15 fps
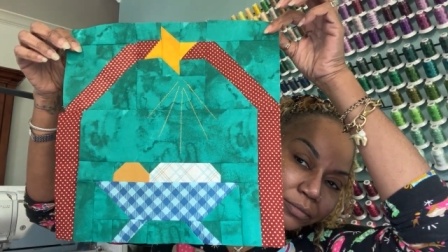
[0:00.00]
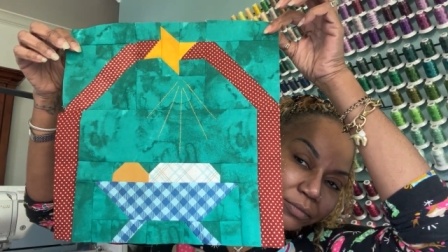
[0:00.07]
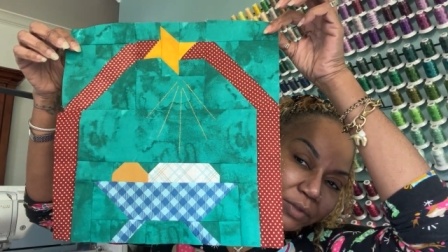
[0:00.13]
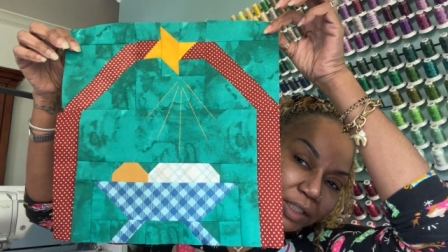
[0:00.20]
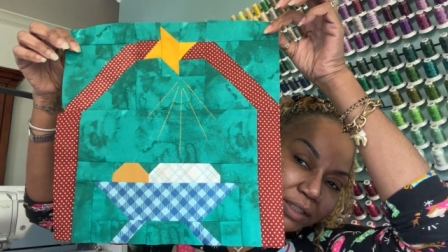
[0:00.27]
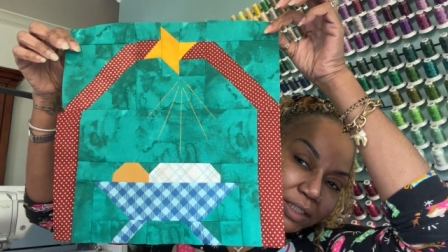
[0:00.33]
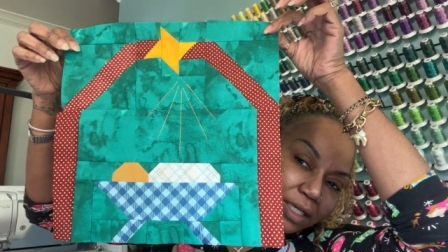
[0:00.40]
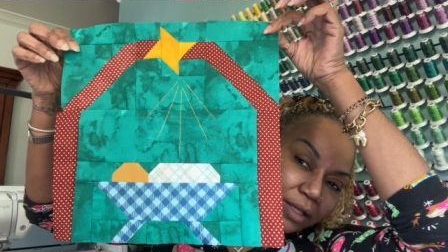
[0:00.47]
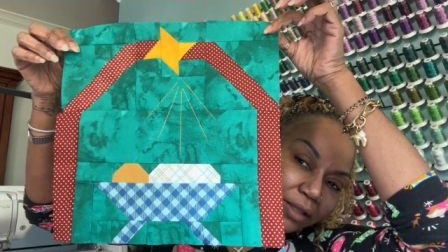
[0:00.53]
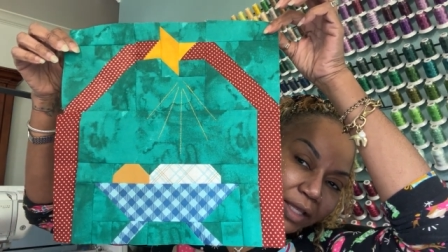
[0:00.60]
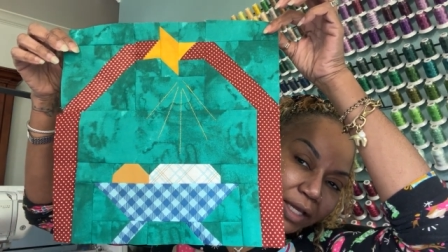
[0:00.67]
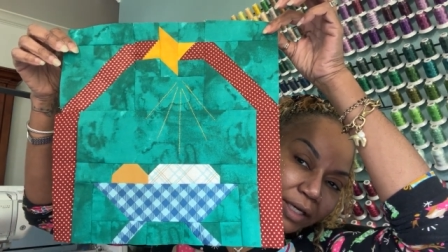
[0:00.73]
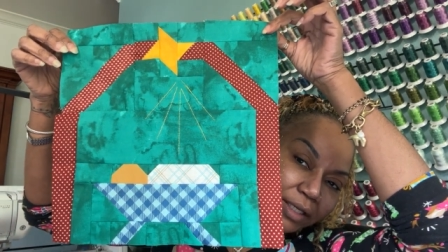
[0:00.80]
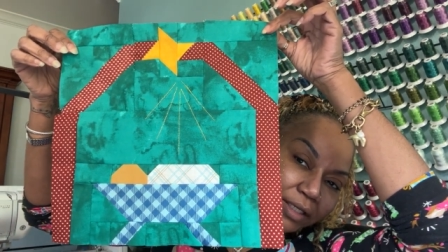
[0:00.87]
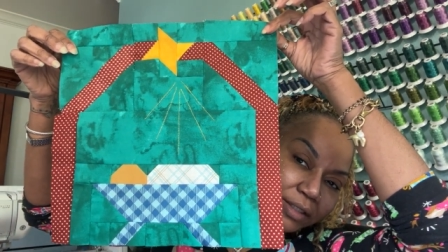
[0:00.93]
That's how
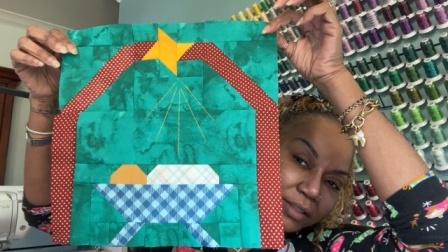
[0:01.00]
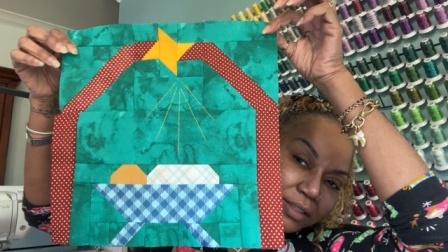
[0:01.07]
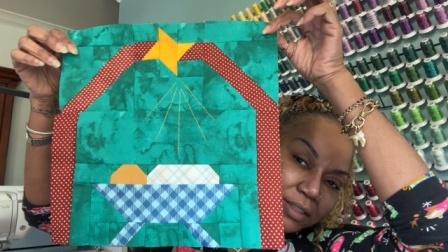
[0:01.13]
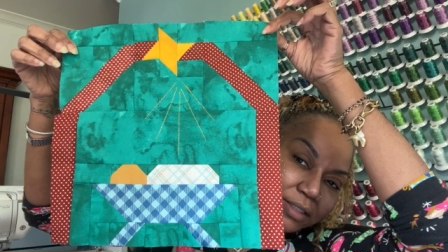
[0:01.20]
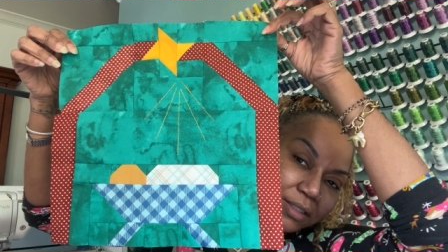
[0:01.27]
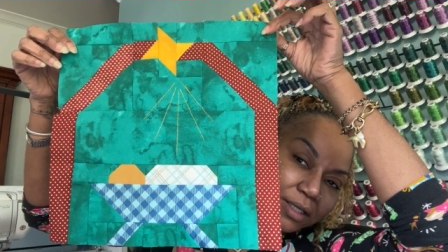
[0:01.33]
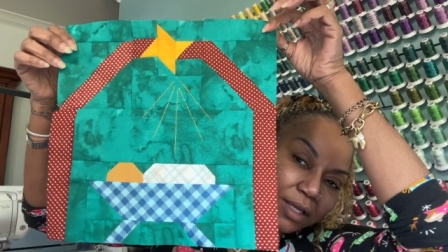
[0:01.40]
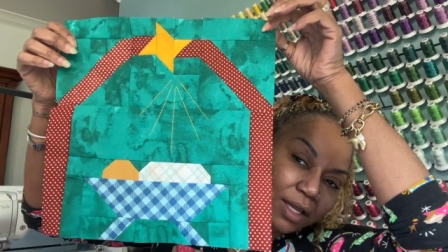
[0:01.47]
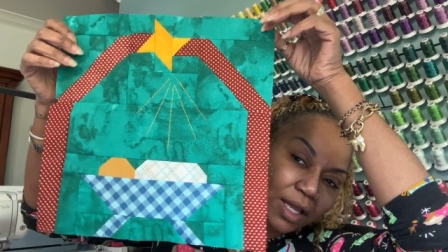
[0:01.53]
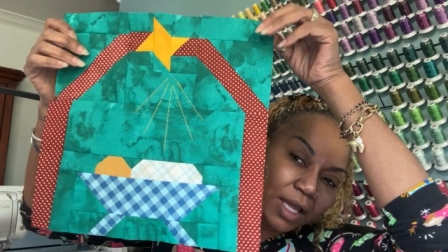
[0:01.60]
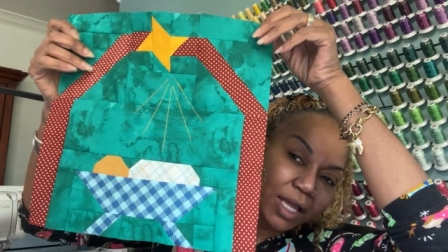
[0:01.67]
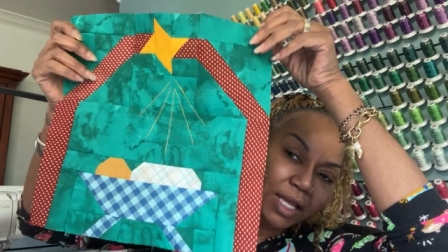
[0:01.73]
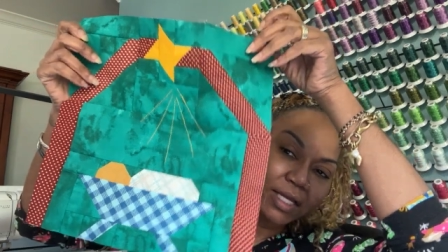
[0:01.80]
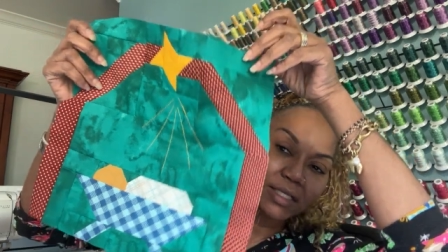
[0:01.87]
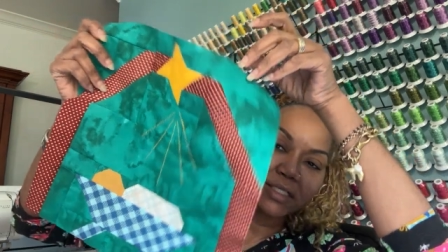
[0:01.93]
that is.
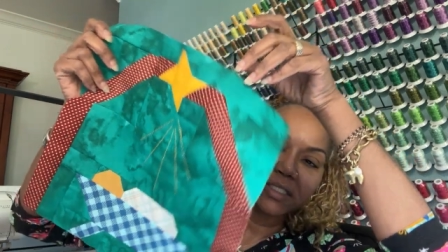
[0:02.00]
And